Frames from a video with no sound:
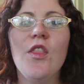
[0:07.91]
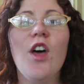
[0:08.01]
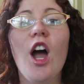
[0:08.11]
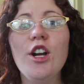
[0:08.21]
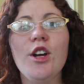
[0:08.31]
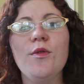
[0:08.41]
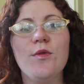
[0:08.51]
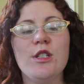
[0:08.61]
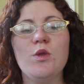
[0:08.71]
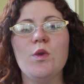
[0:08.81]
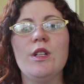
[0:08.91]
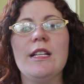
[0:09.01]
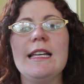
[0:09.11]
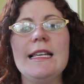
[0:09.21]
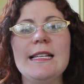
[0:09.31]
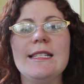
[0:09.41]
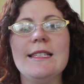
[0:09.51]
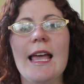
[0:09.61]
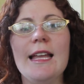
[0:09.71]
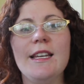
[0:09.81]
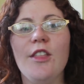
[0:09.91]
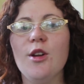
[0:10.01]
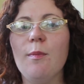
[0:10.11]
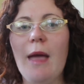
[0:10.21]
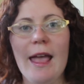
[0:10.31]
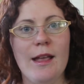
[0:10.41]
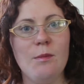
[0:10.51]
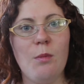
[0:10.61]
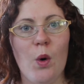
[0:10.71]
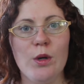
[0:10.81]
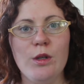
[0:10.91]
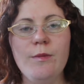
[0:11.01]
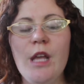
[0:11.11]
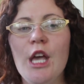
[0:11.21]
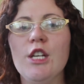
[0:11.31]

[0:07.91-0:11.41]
The Art of Ritual is another pagan portal,